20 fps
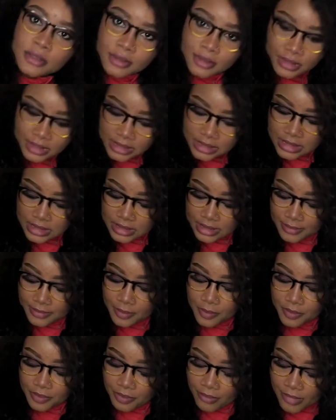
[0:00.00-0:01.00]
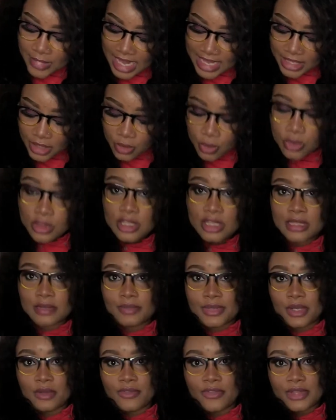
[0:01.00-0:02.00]
this is it. And the good thing
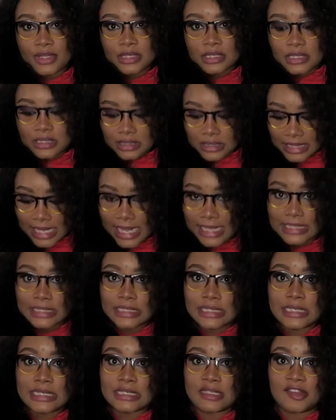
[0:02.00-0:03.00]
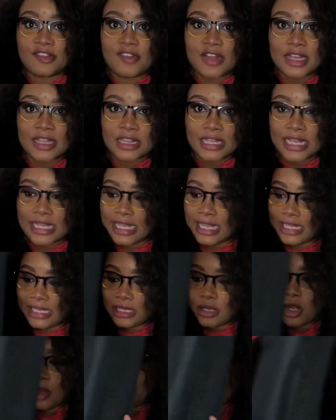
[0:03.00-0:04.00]
about this stand is the fact that
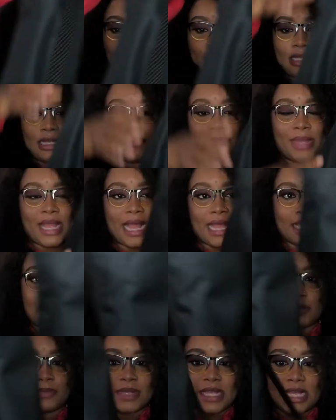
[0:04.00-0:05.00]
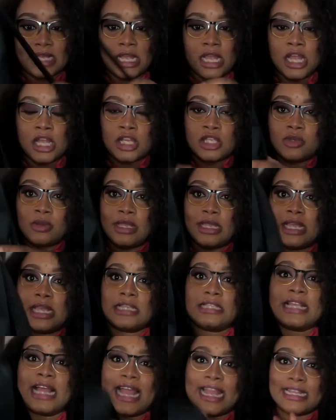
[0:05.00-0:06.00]
it comes with a bag, this bag. So in
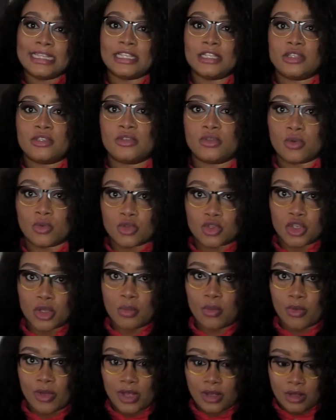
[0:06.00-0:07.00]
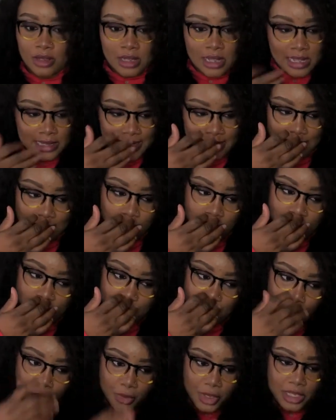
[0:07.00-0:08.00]
case I need to go somewhere, like, okay,
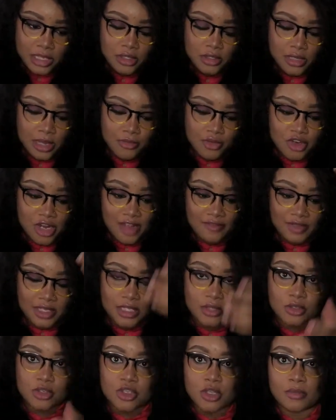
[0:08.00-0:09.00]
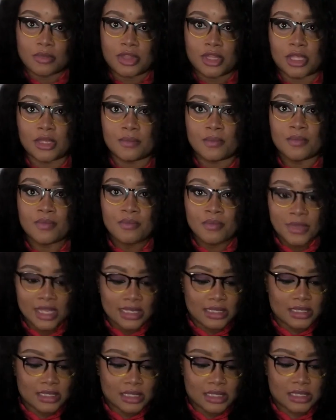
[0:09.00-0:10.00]
I'm traveling or something,
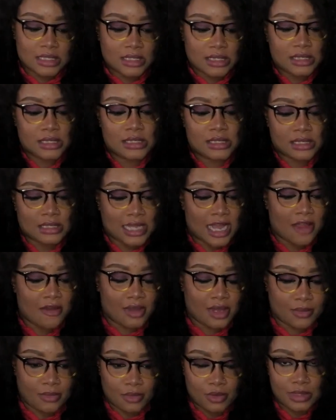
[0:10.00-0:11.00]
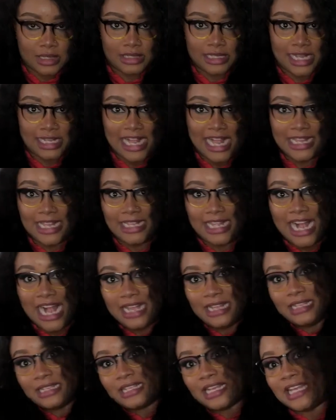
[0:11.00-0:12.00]
it's carryable,
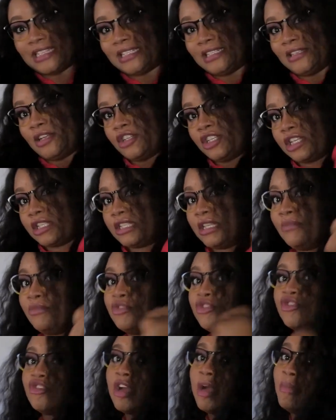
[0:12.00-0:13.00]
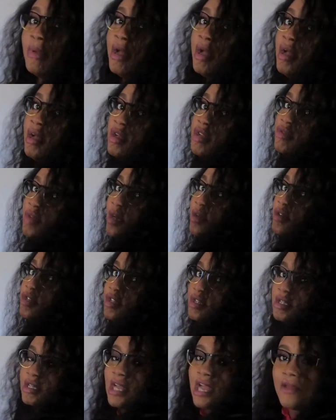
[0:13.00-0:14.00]
and it has an adjustable strap. so I could
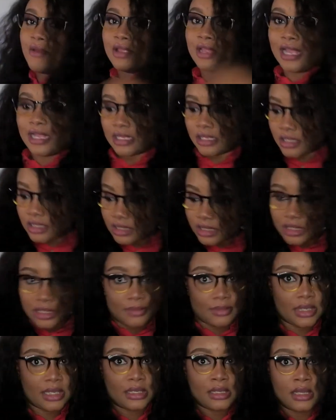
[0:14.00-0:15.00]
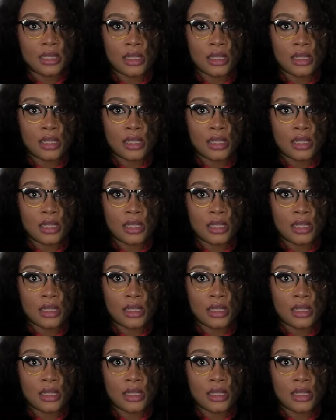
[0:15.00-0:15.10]
just carry like this, and I mean,